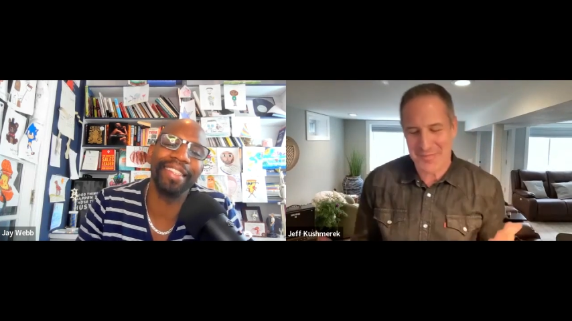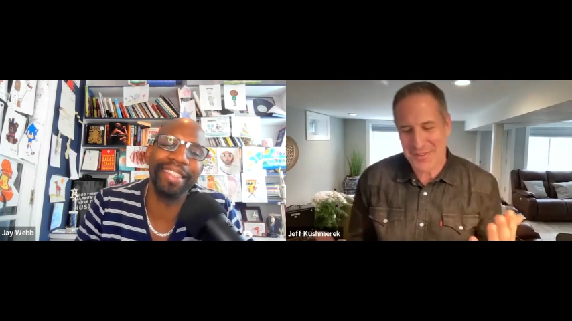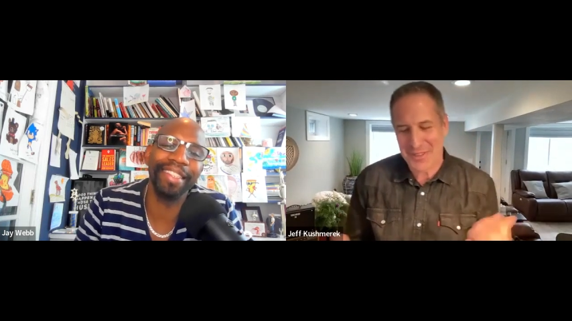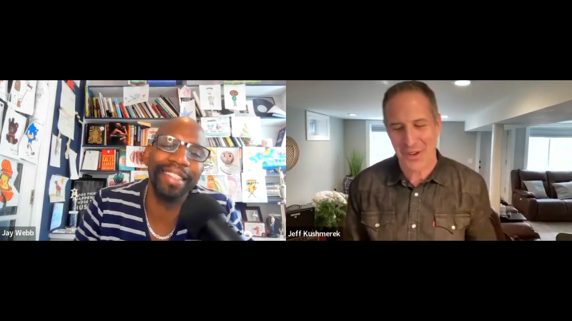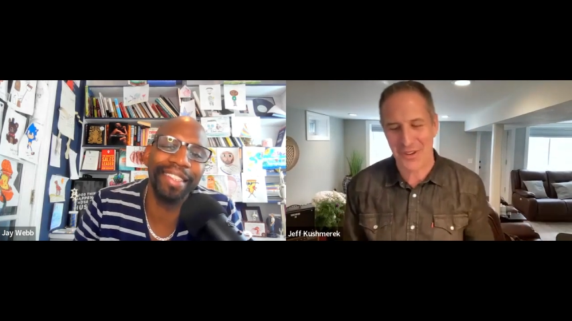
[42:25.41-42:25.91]

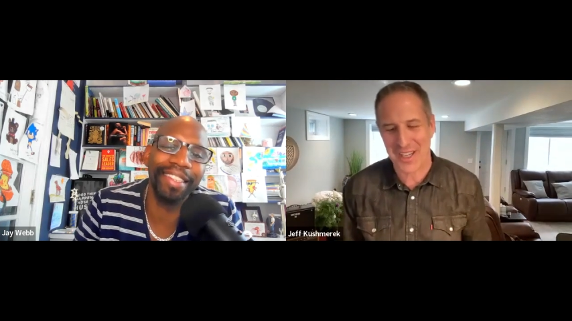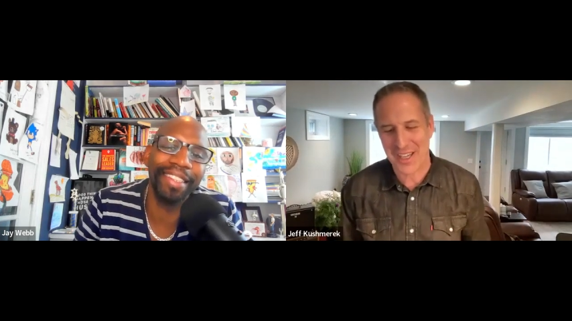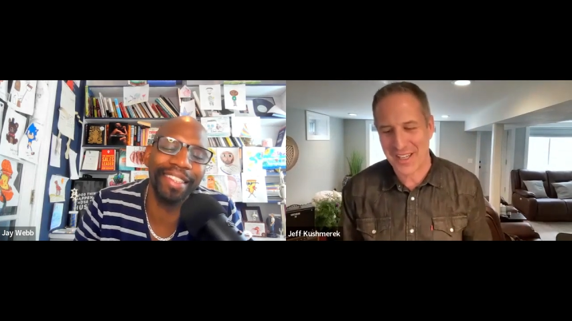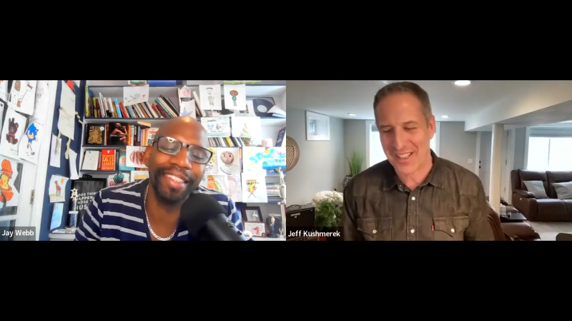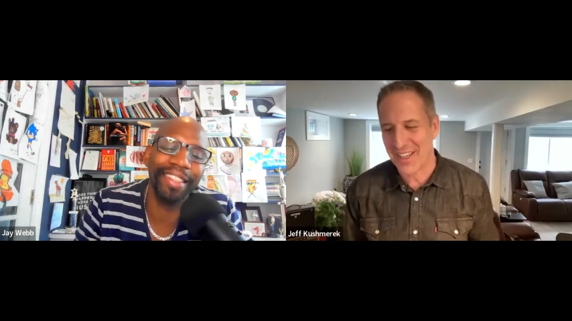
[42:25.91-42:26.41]
Speaker 1: so
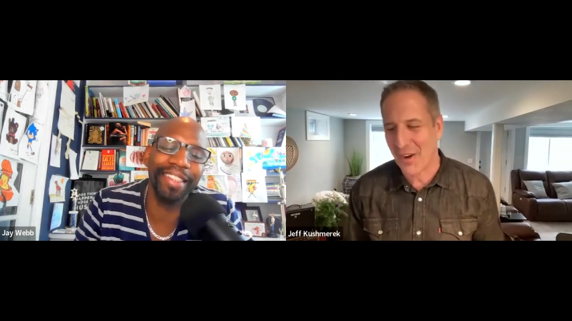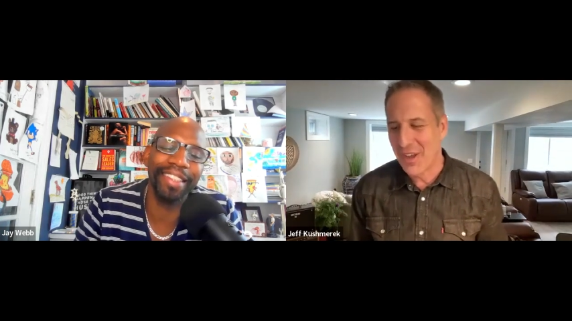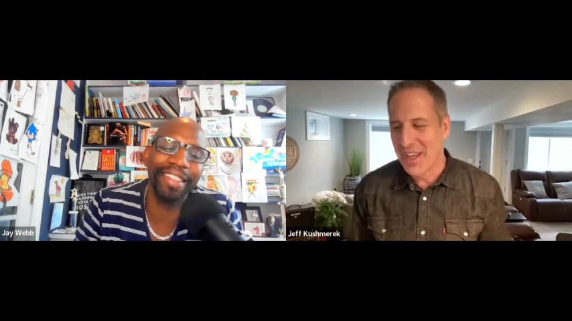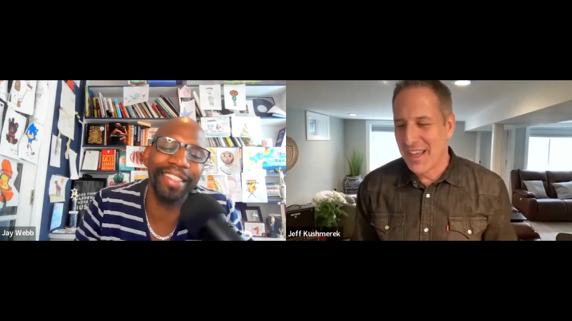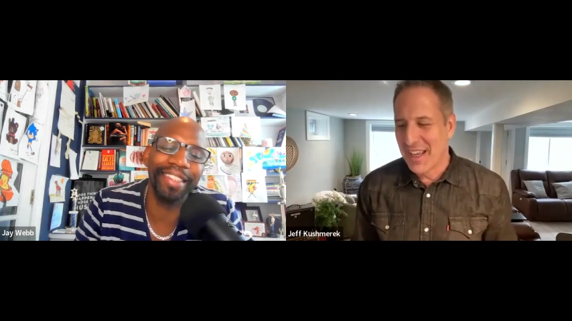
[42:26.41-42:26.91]
I, you know
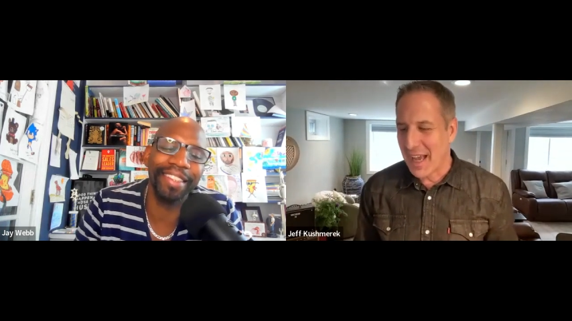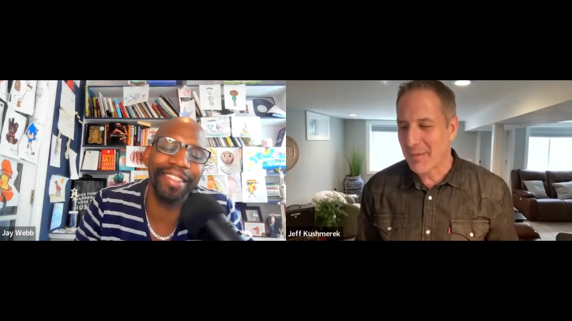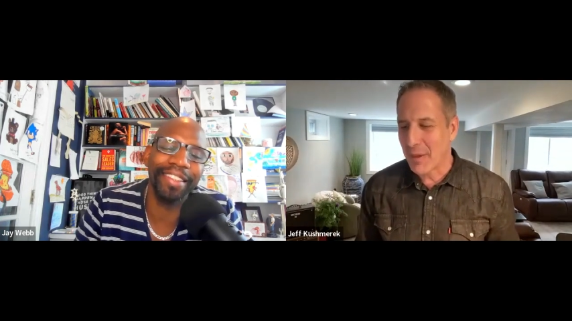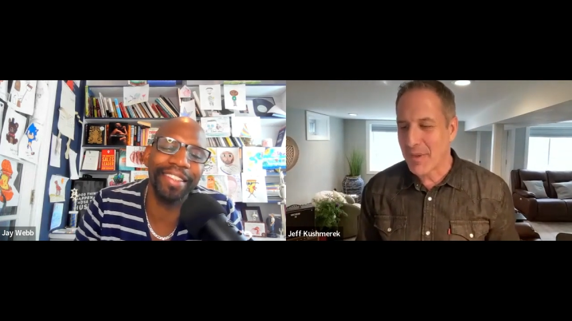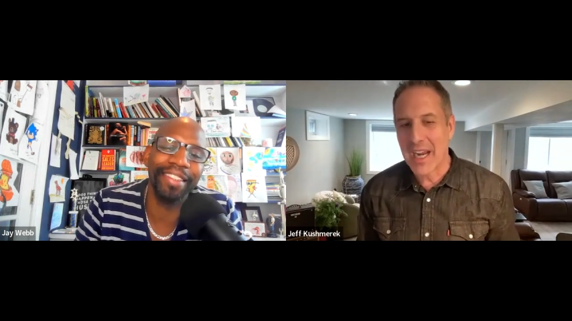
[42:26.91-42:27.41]

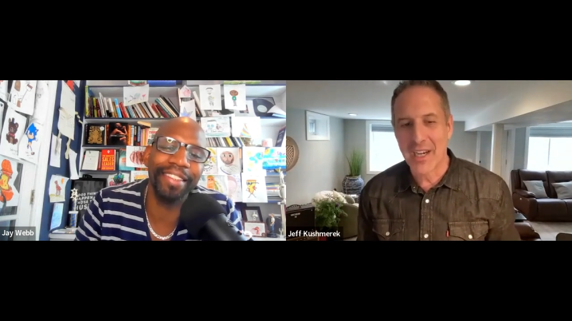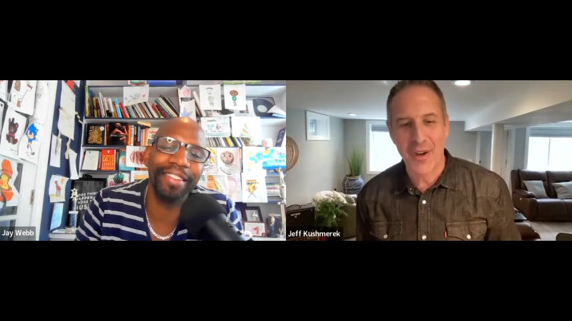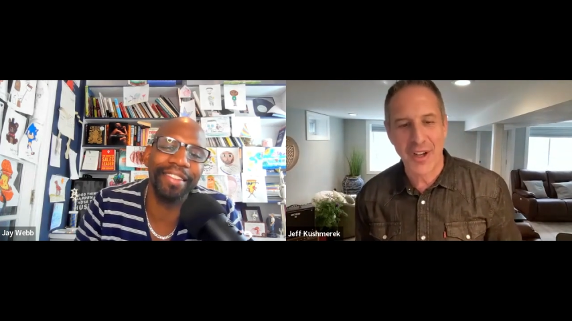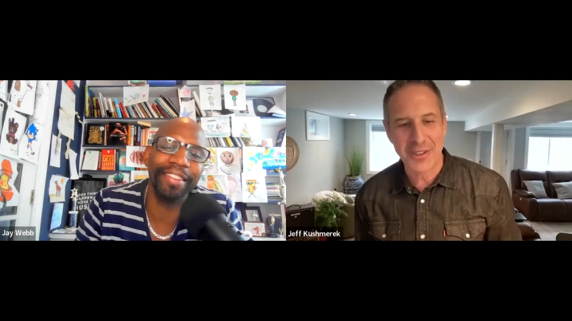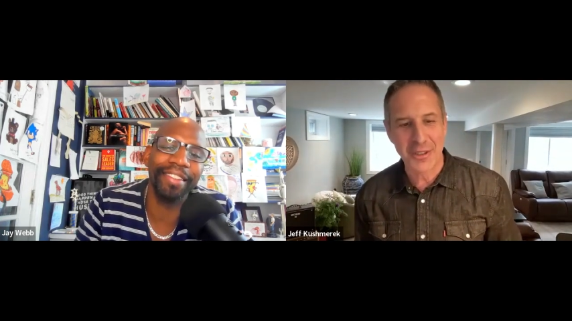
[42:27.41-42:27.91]
I'm kind of
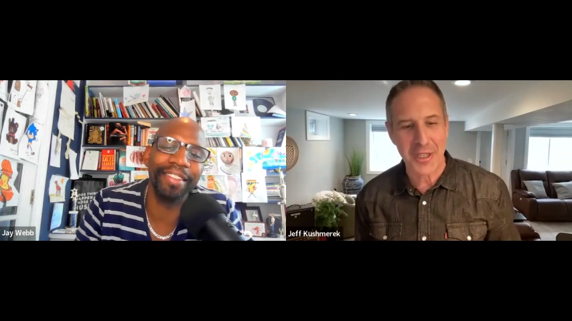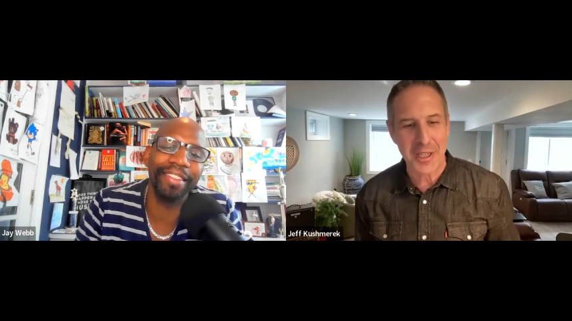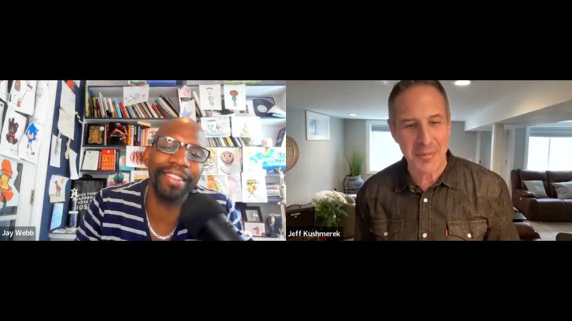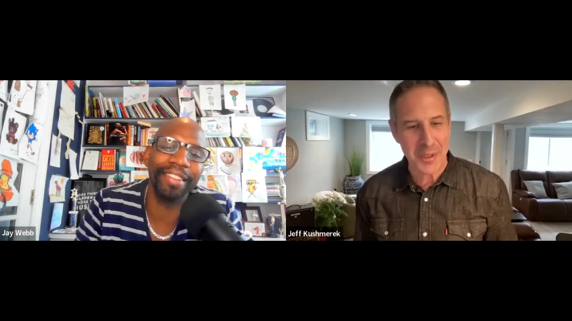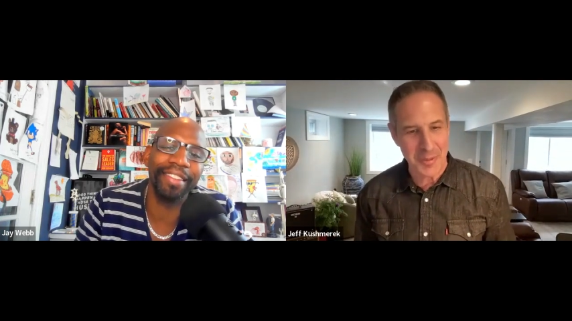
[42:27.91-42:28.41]
also
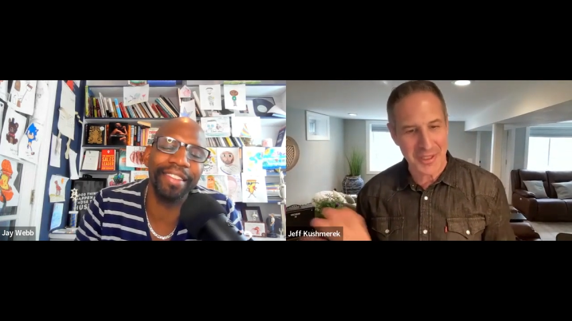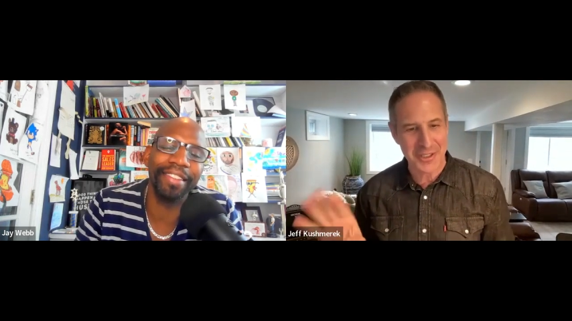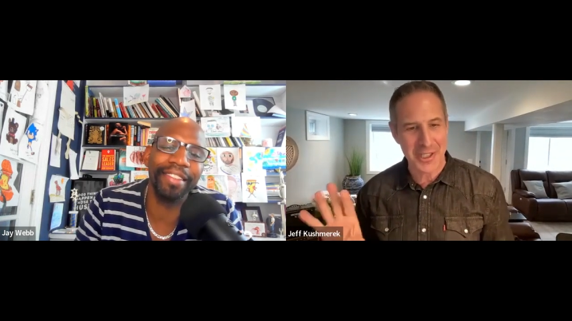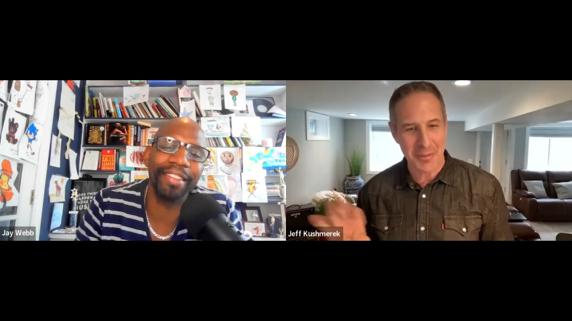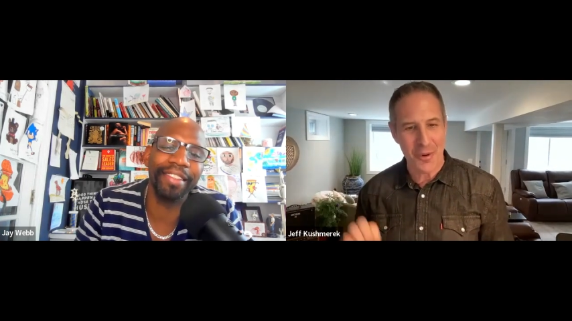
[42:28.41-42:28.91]
like Bill
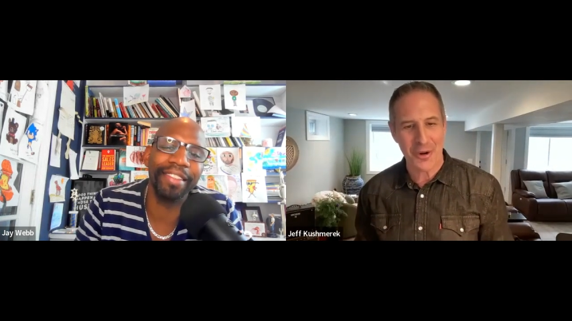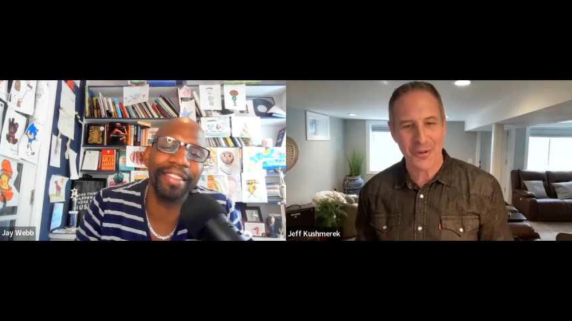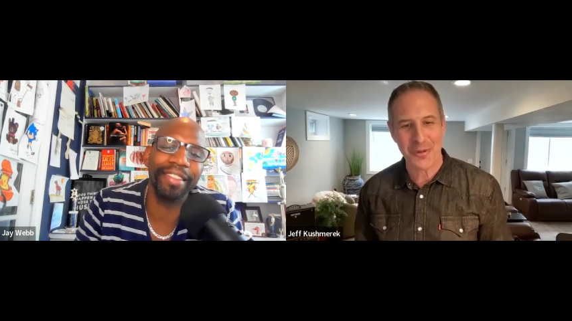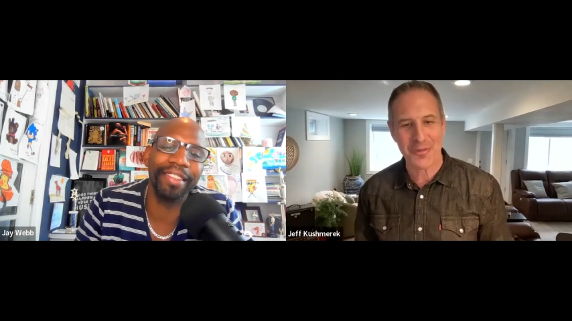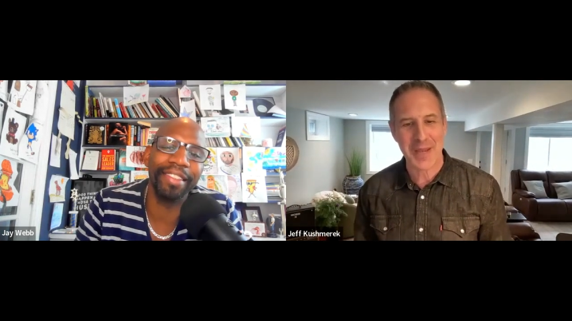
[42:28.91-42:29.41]
Belichick
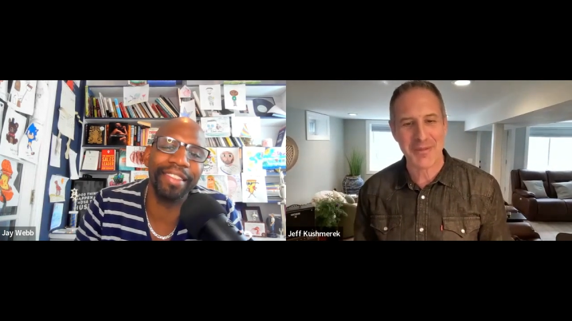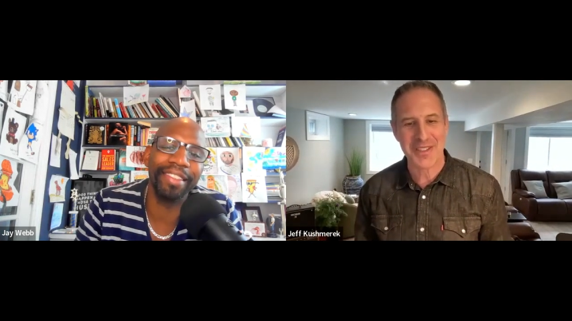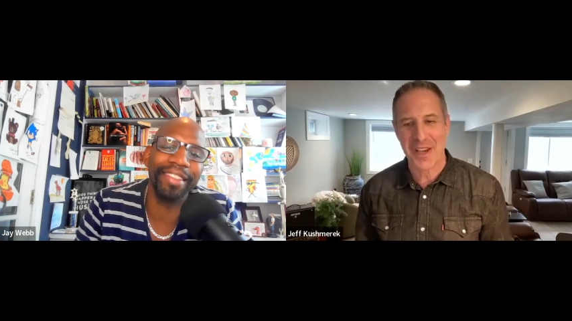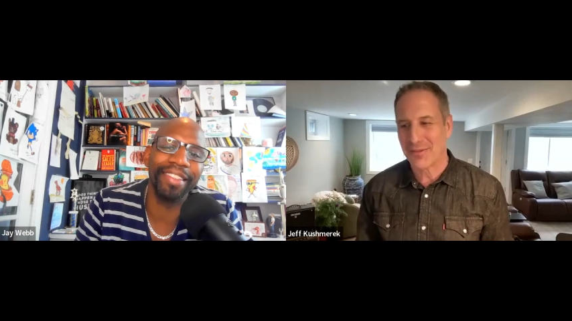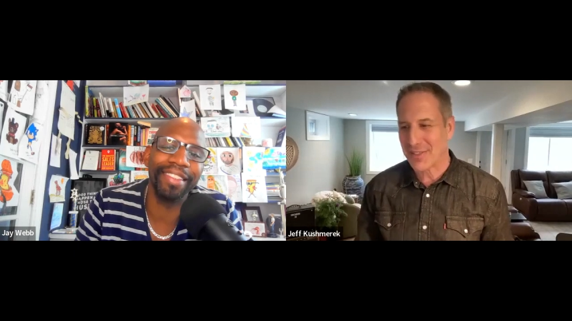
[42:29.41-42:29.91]
boardroom type of
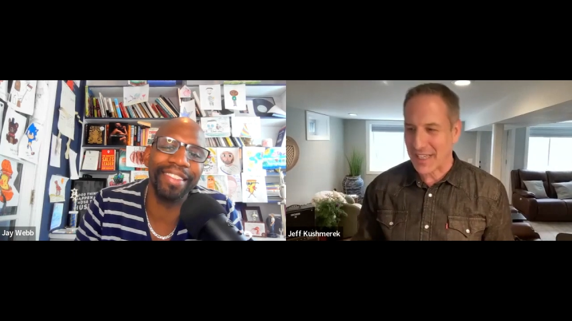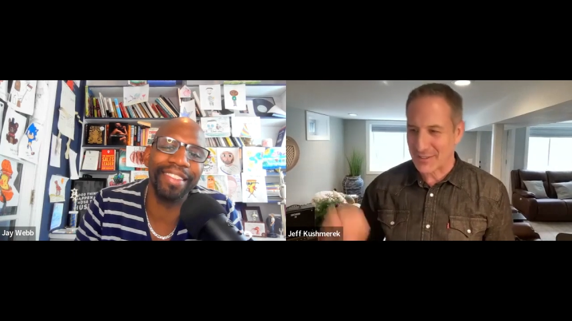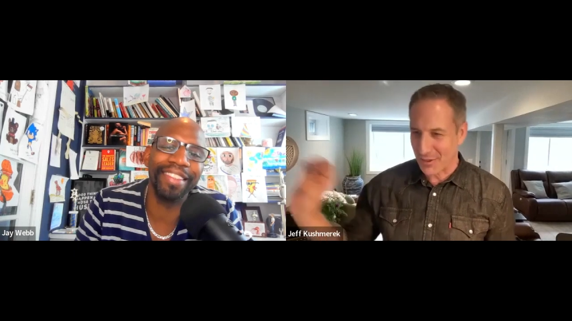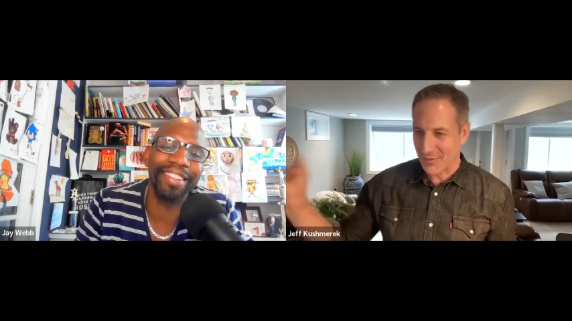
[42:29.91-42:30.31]
stuff. Like I look